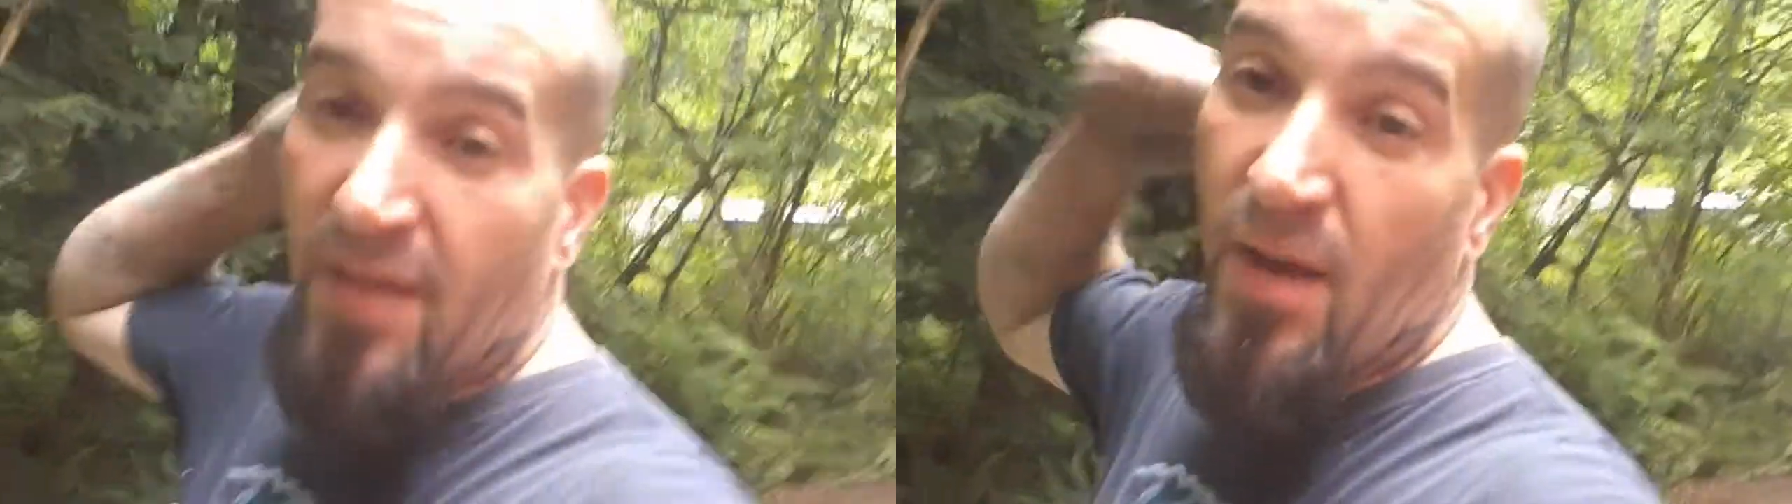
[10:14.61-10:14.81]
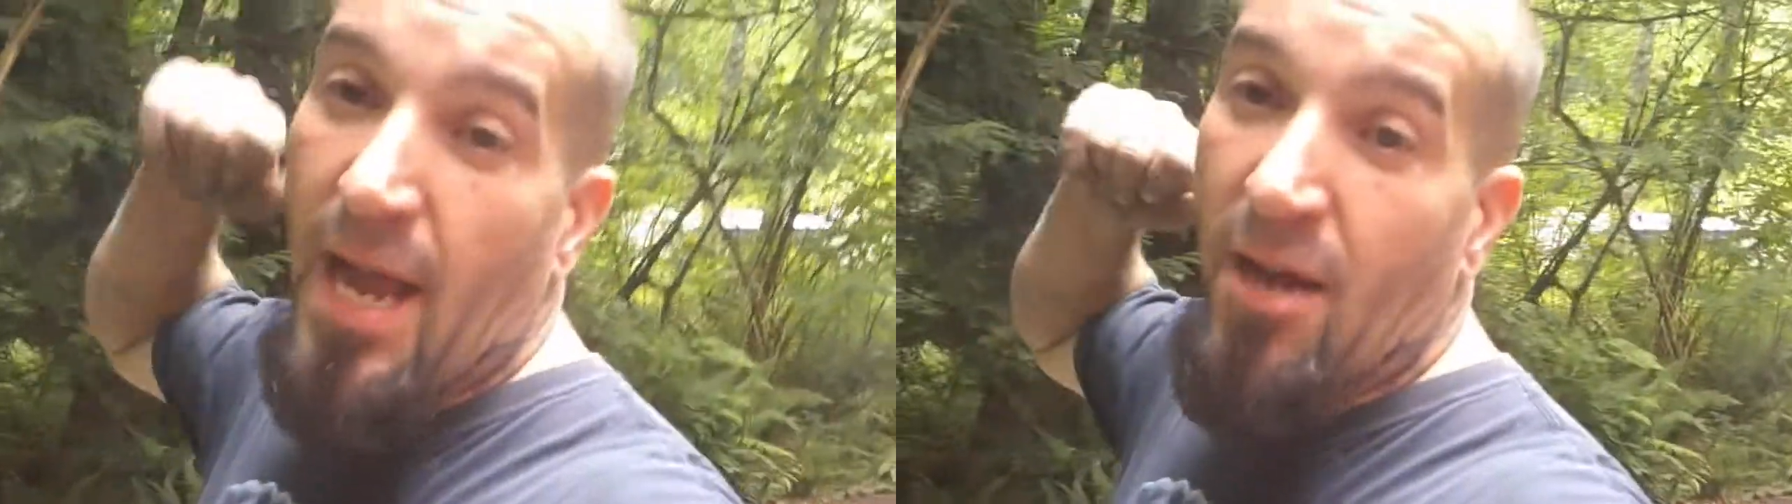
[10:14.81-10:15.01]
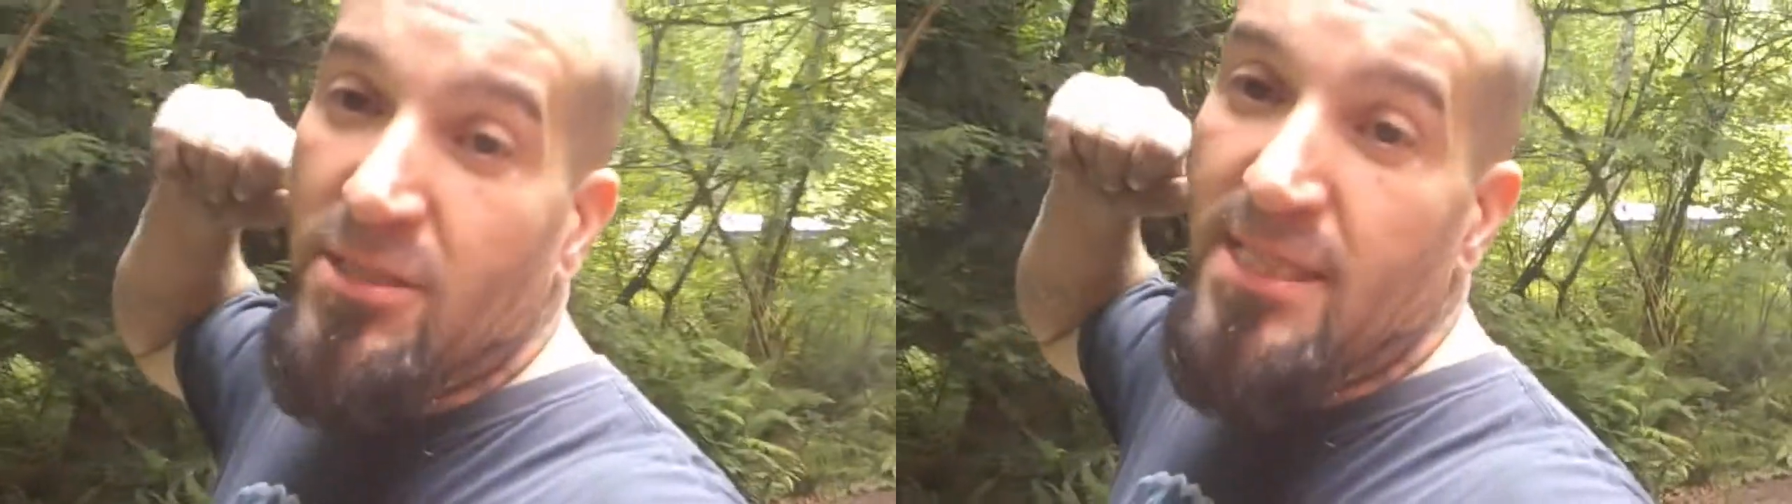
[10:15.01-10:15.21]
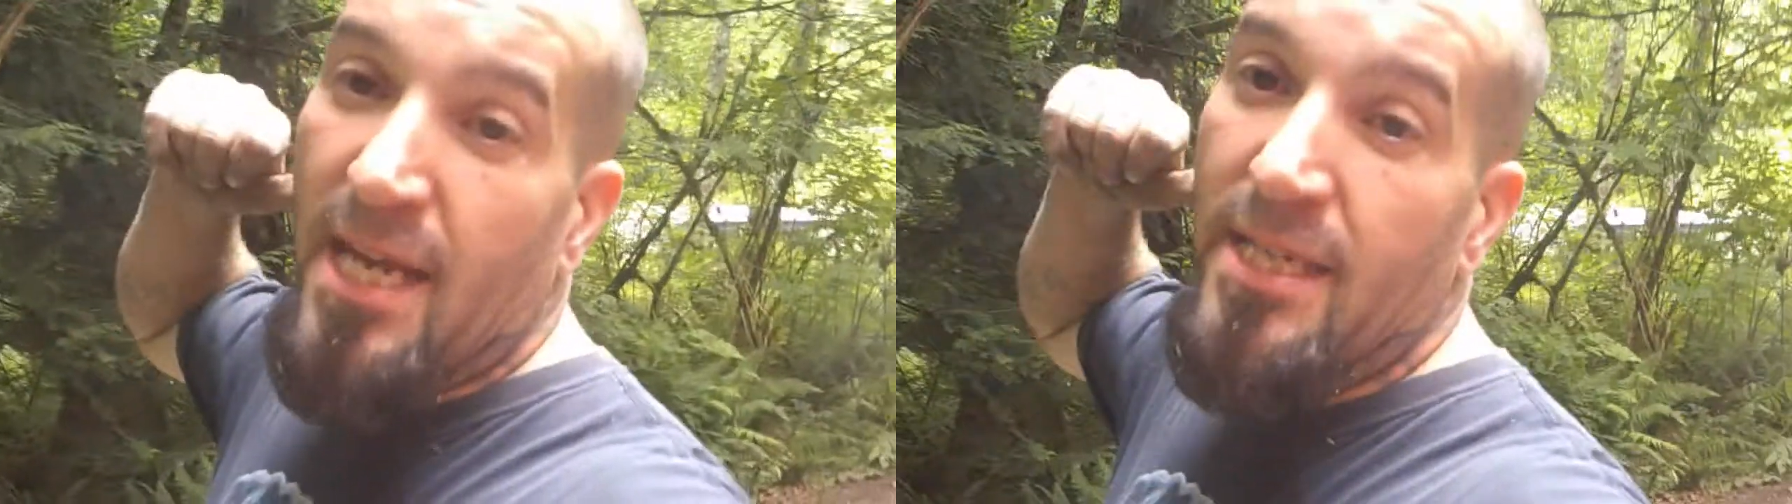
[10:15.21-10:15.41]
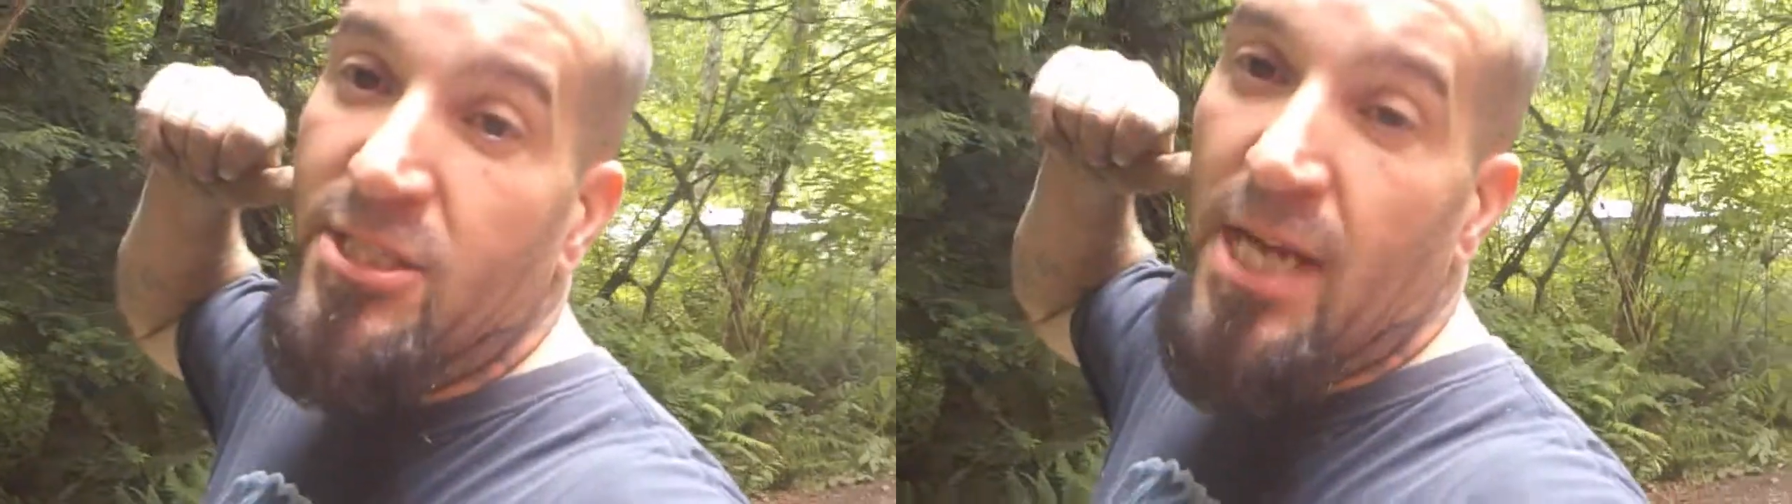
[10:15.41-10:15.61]
have an
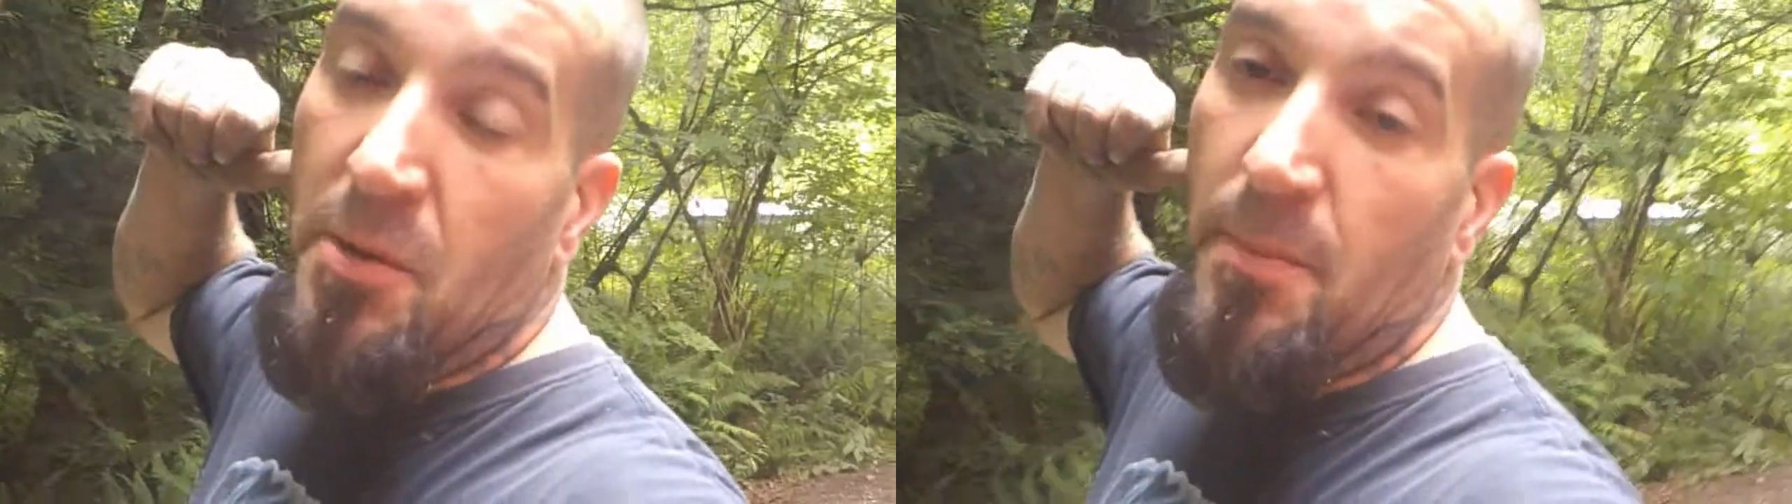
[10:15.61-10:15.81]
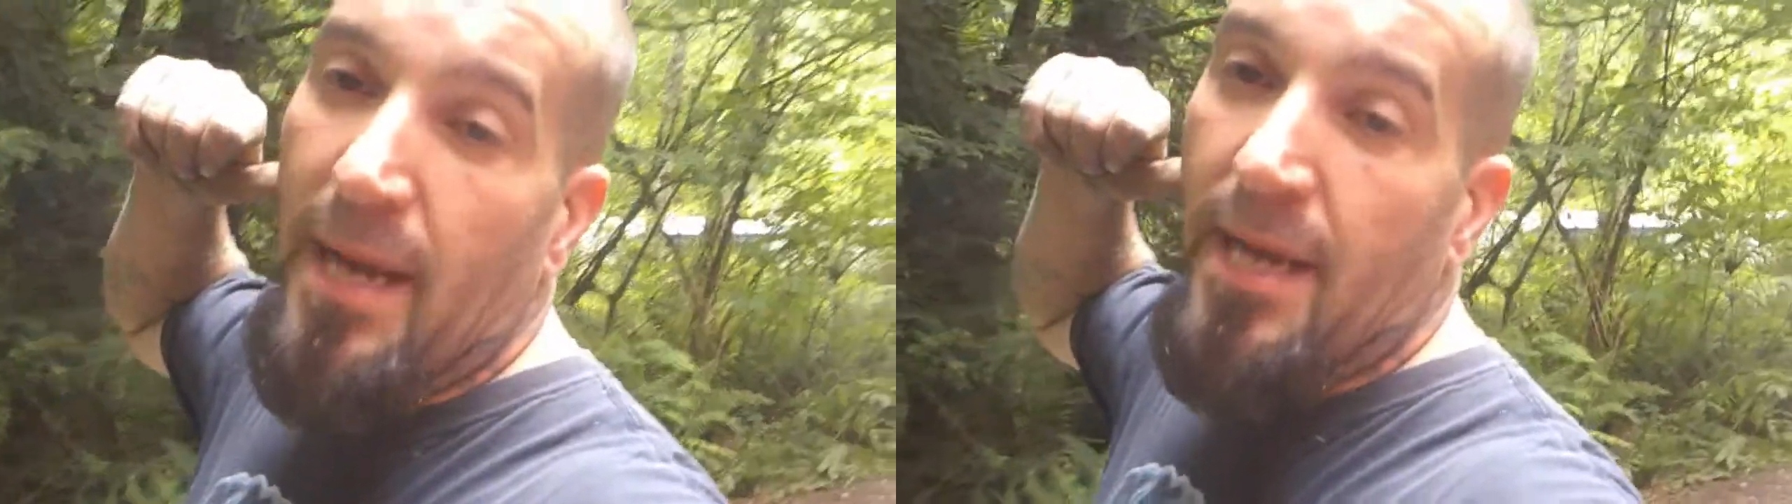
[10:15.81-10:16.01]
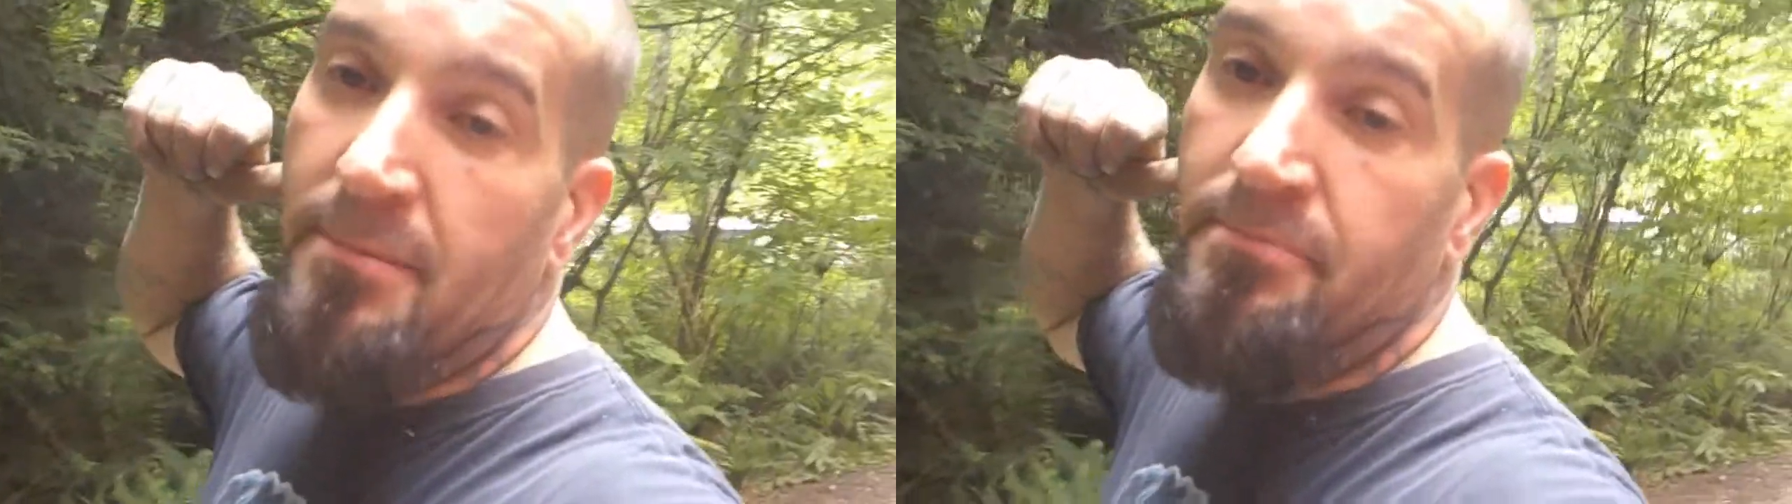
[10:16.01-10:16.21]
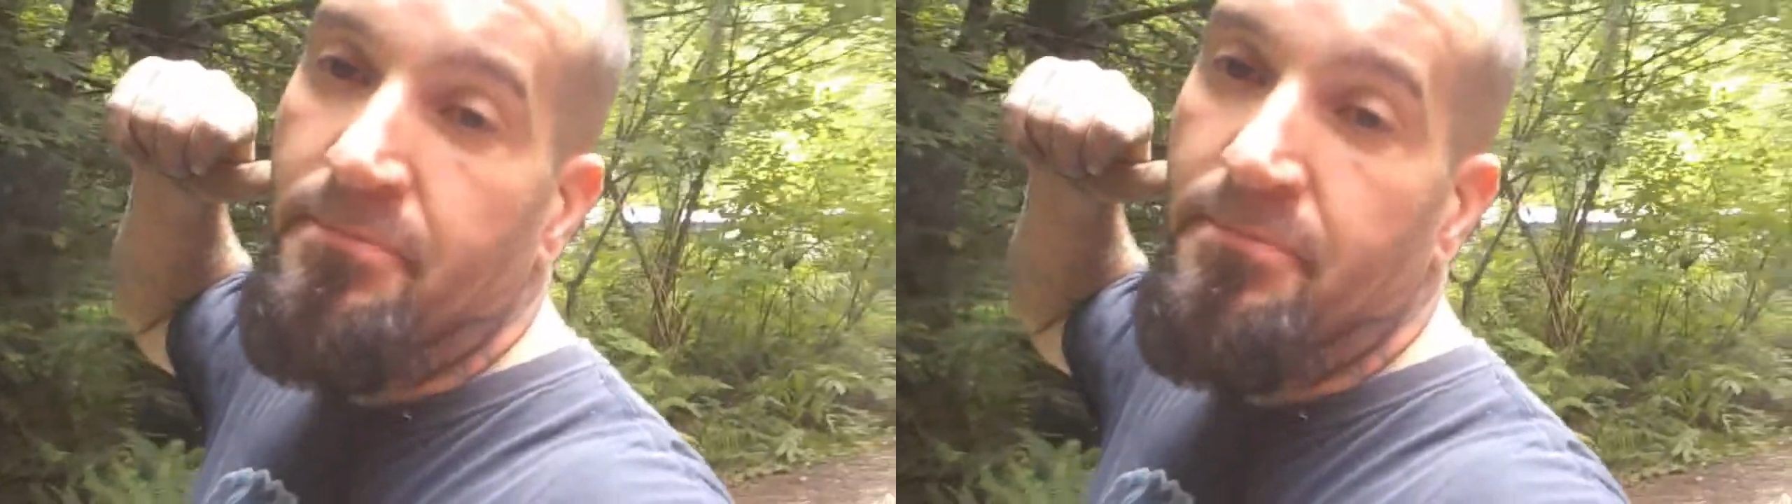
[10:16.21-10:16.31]
outside shower bay